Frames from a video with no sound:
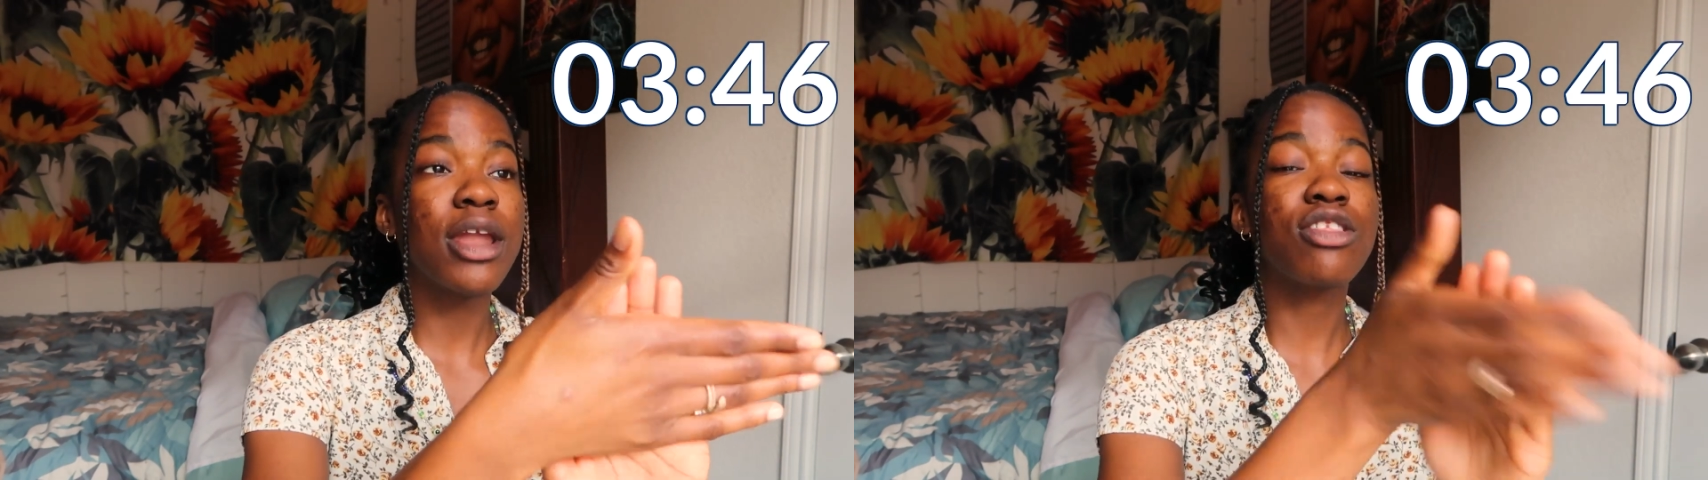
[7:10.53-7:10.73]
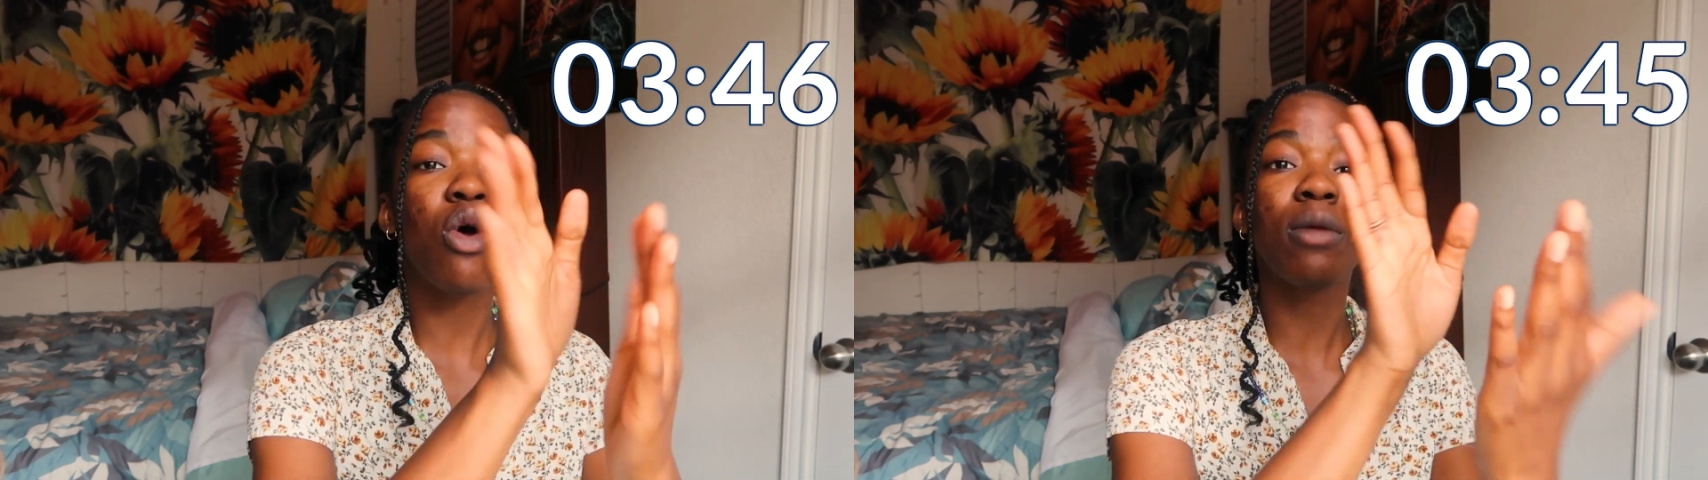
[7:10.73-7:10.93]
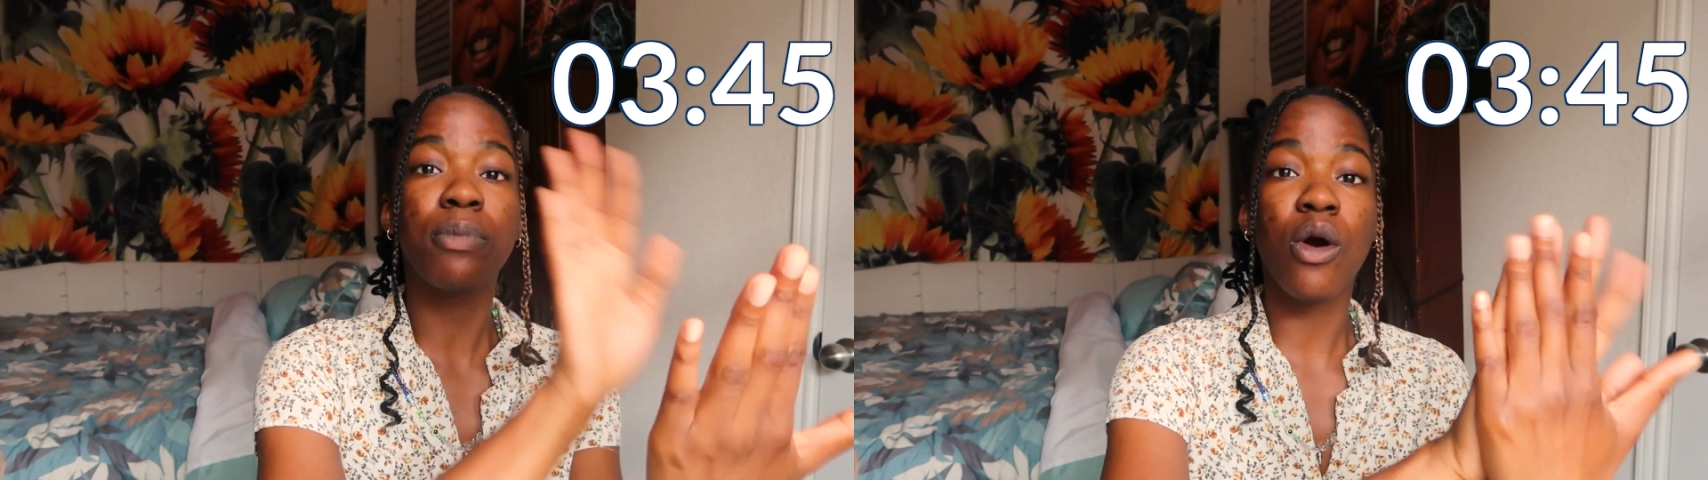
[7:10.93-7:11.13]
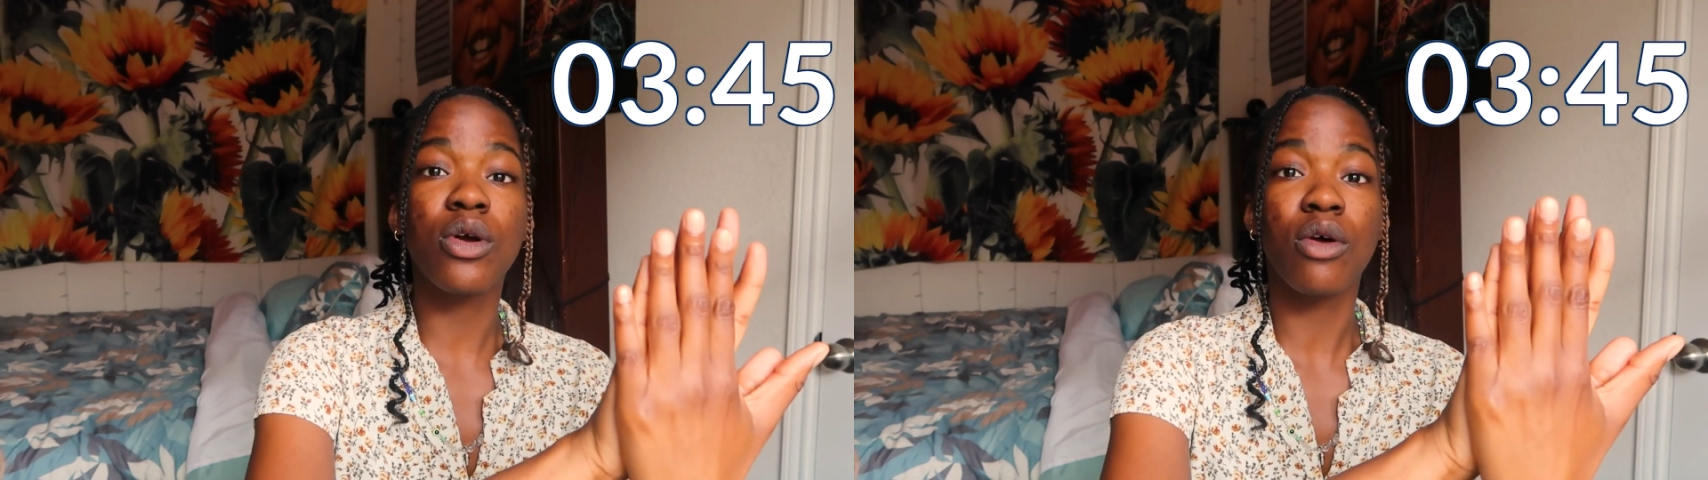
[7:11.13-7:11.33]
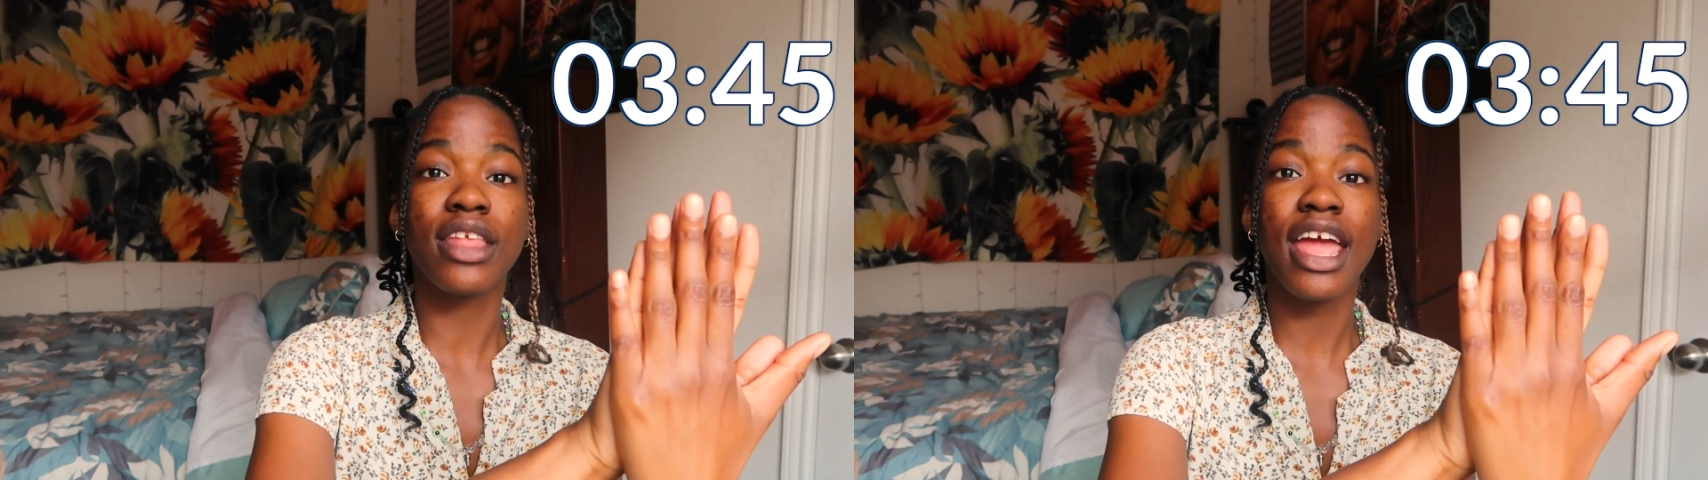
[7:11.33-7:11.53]
but it's only
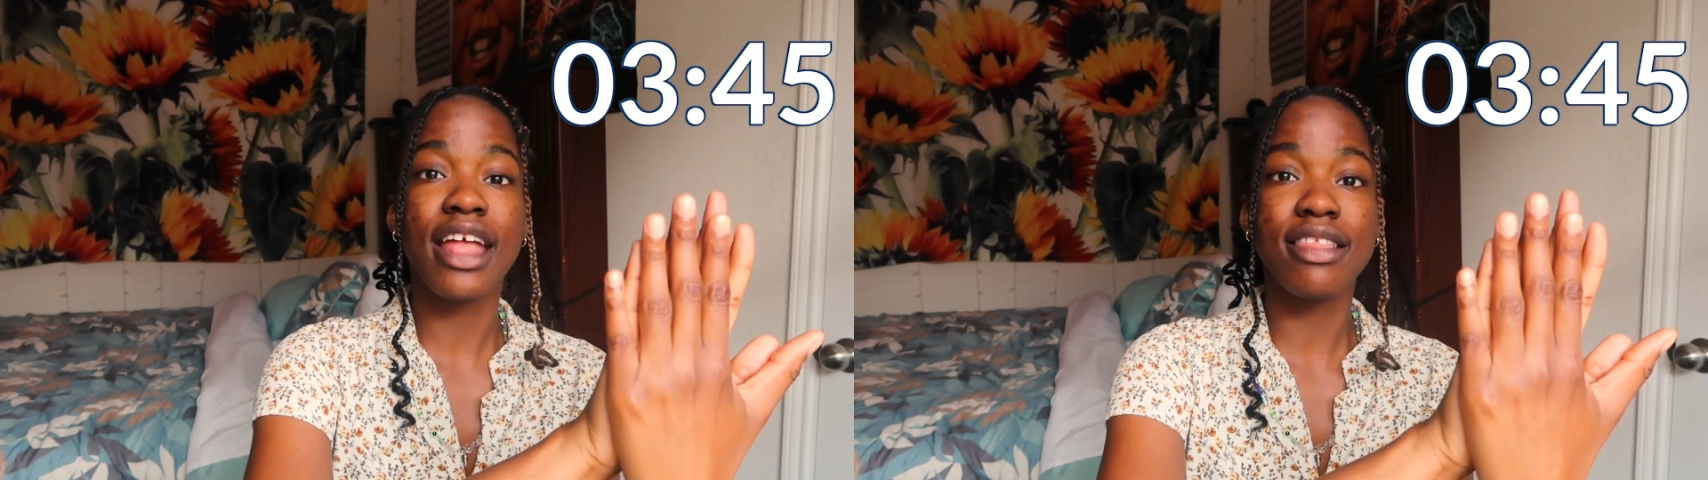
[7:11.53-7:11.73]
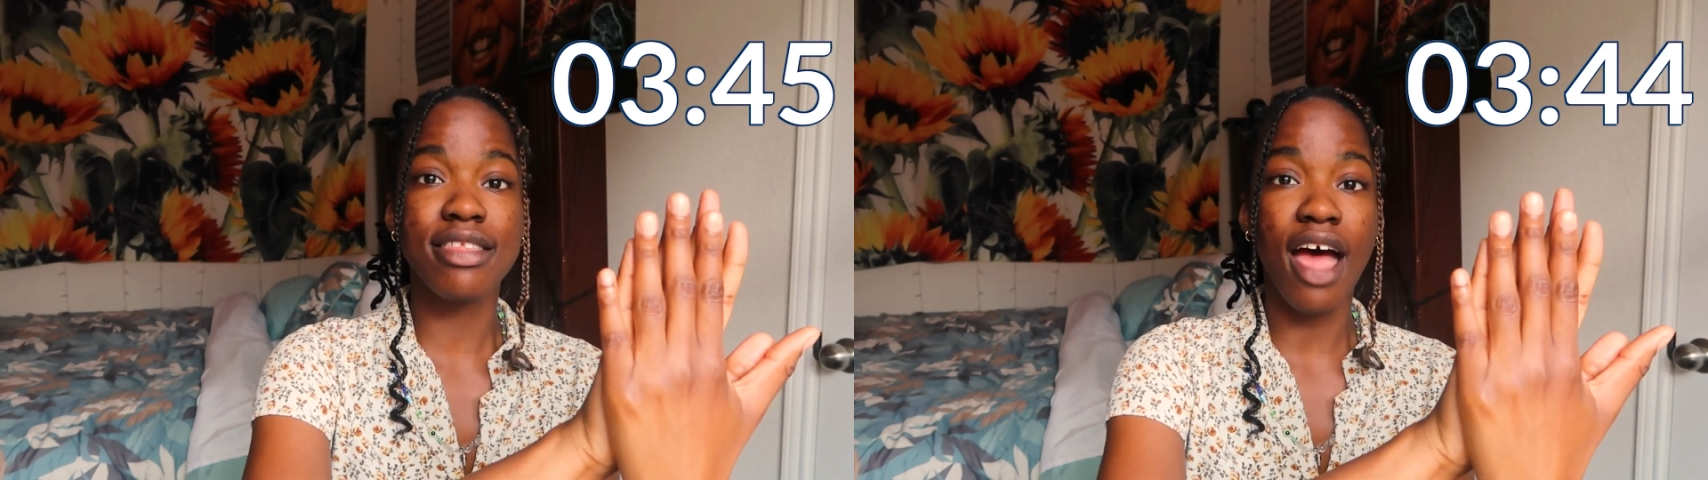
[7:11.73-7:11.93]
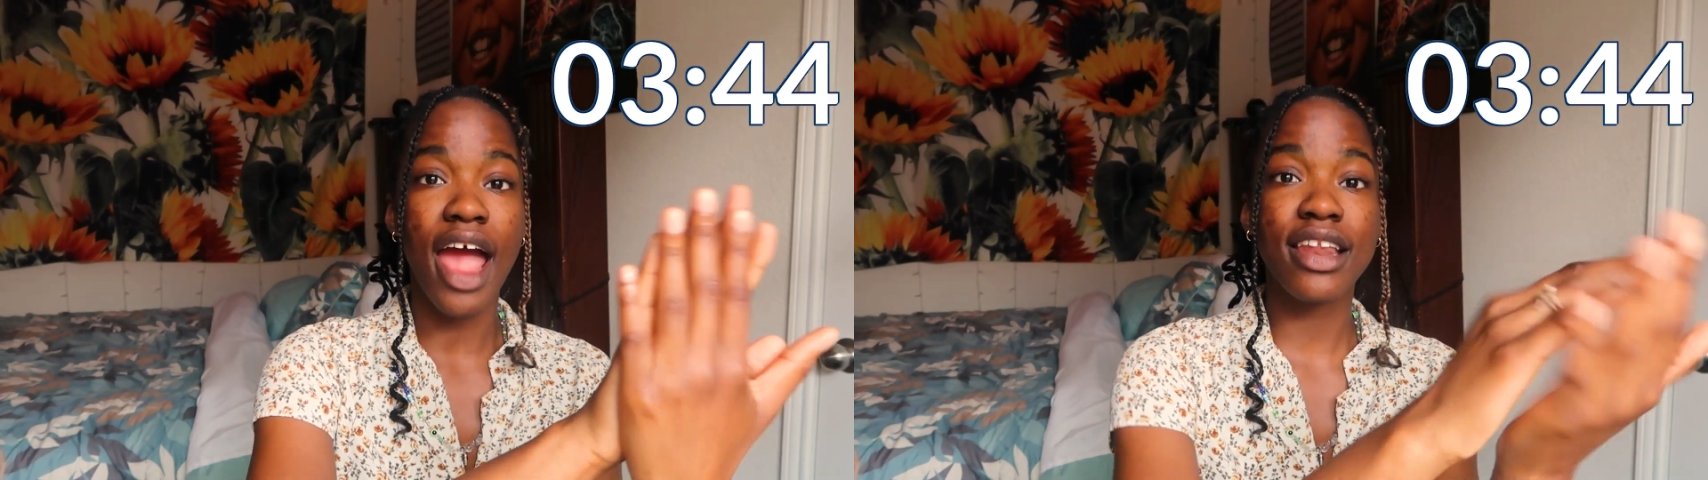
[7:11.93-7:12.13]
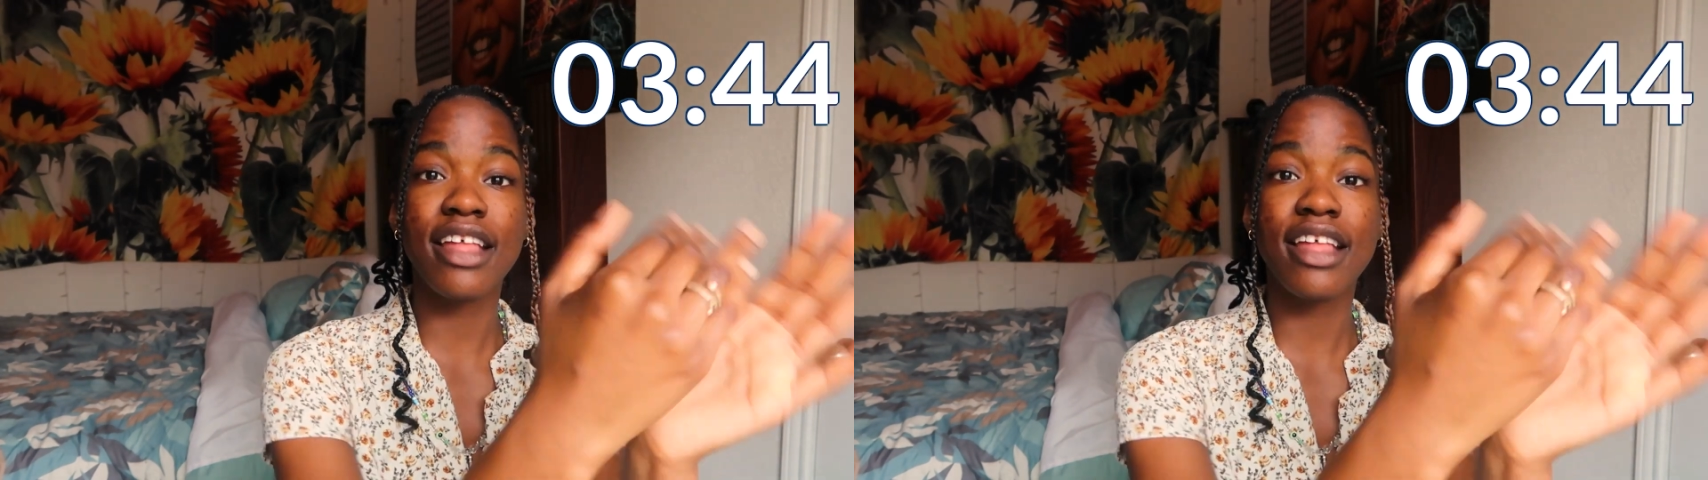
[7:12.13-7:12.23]
broken on the inside.